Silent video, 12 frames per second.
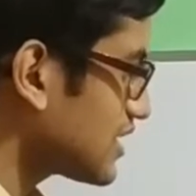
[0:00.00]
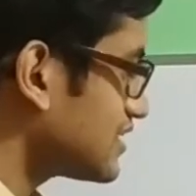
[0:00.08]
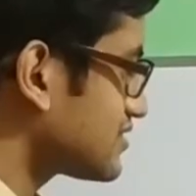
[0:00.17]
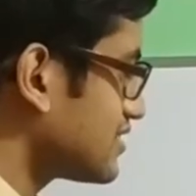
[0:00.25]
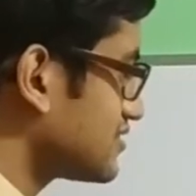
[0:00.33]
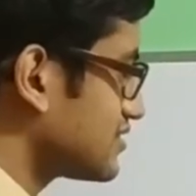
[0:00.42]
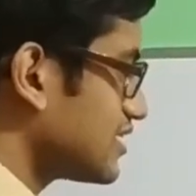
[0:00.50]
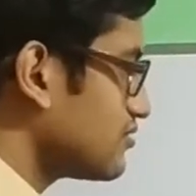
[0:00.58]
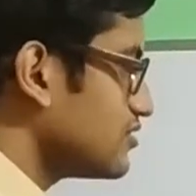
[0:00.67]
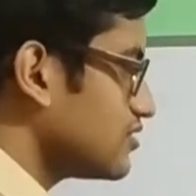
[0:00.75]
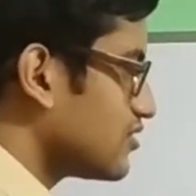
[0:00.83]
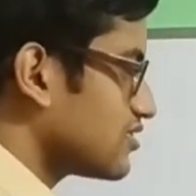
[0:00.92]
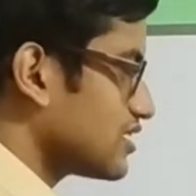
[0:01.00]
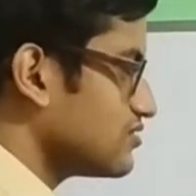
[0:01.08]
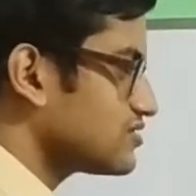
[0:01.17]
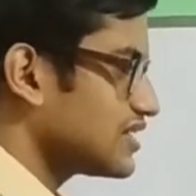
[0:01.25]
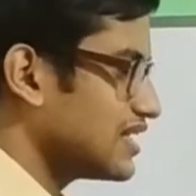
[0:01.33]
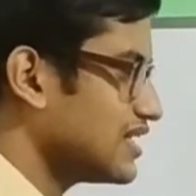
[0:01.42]
cases they will not
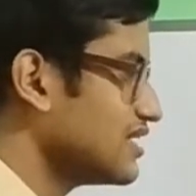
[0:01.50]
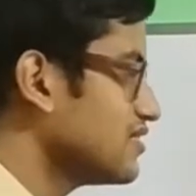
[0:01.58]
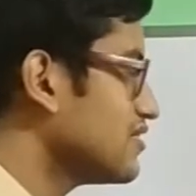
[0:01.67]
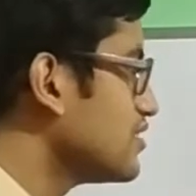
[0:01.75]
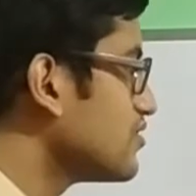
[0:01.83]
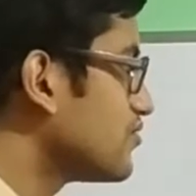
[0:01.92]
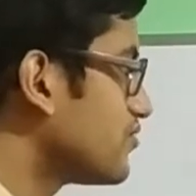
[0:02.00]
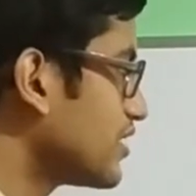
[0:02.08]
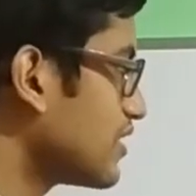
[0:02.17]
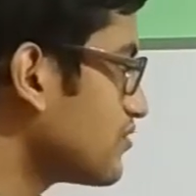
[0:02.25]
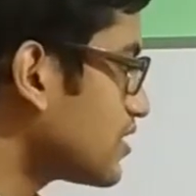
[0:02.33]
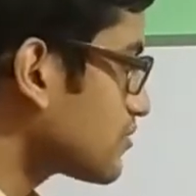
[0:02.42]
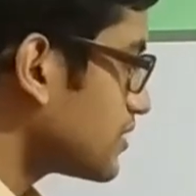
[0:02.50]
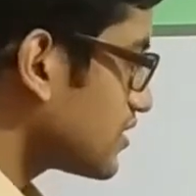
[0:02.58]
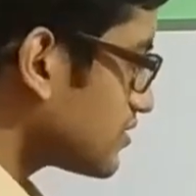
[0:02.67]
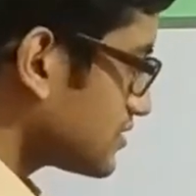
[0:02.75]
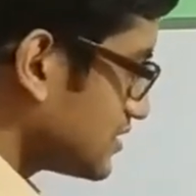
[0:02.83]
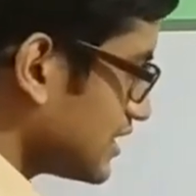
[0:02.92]
use any framework,
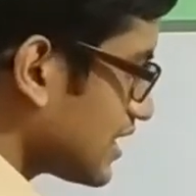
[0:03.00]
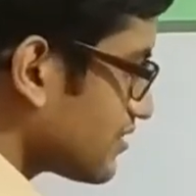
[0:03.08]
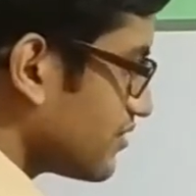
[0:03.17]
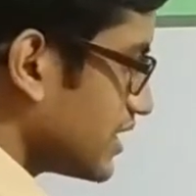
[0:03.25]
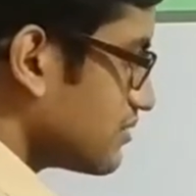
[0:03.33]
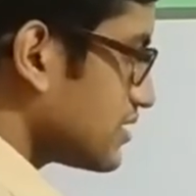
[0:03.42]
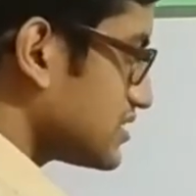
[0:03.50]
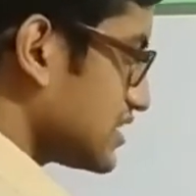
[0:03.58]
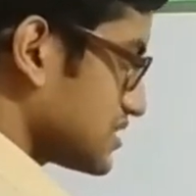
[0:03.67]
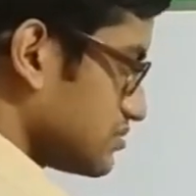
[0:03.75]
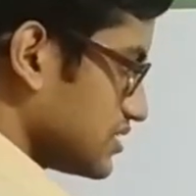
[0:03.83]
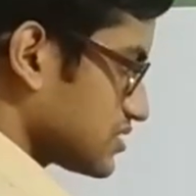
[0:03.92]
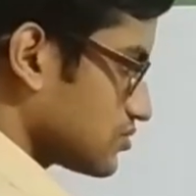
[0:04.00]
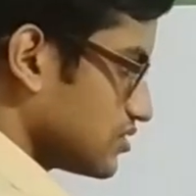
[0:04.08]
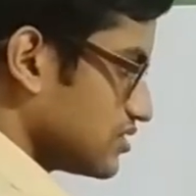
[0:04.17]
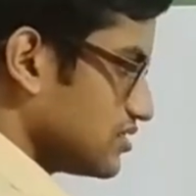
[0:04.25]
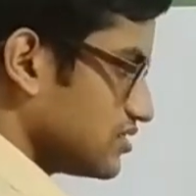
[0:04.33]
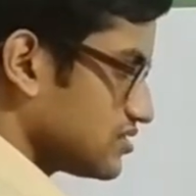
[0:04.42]
because they are very much experienced
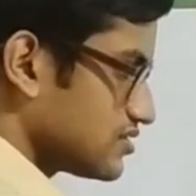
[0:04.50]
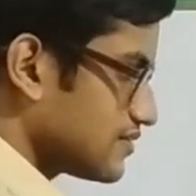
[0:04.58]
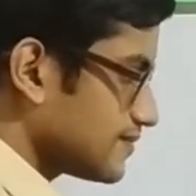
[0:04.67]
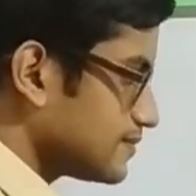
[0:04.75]
with these